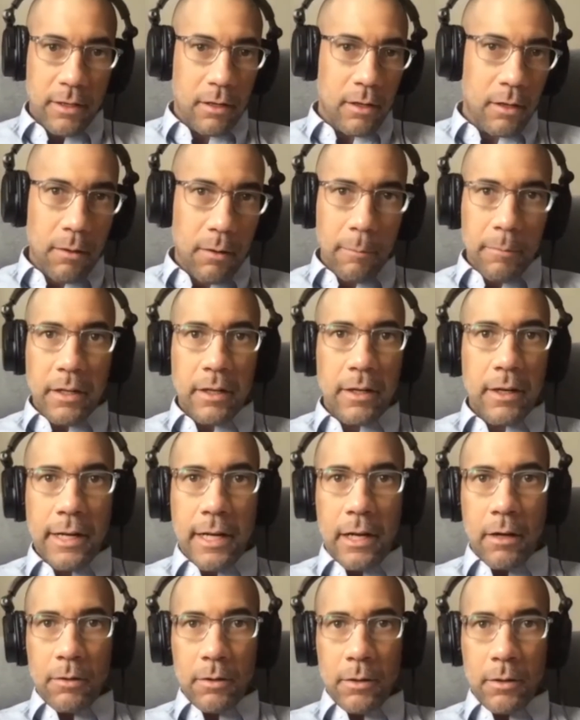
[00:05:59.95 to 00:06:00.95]
"Oh, I'm going to cut
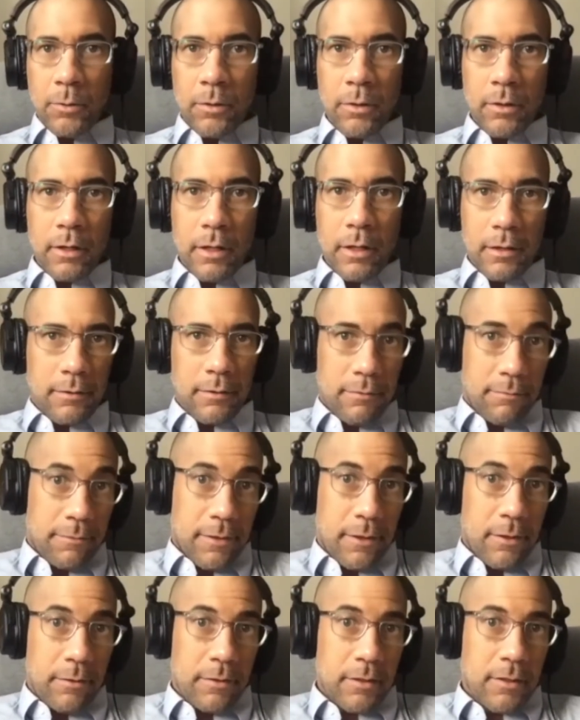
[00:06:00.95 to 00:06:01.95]
out gluten," and you
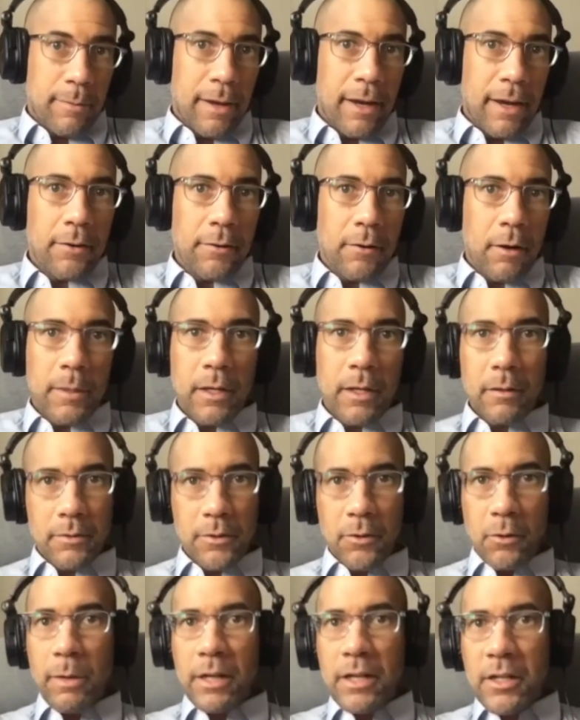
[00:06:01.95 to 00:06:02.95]
know, it doesn't matter. I'm going to
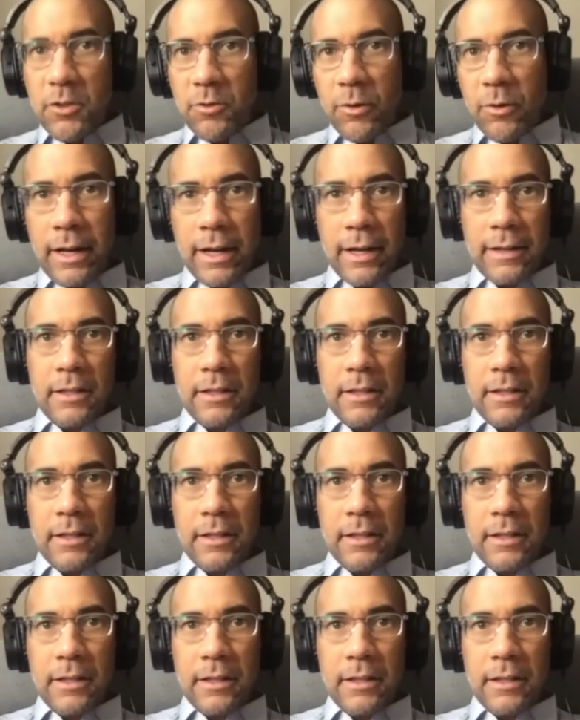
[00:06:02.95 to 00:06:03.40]
do Mediterranean.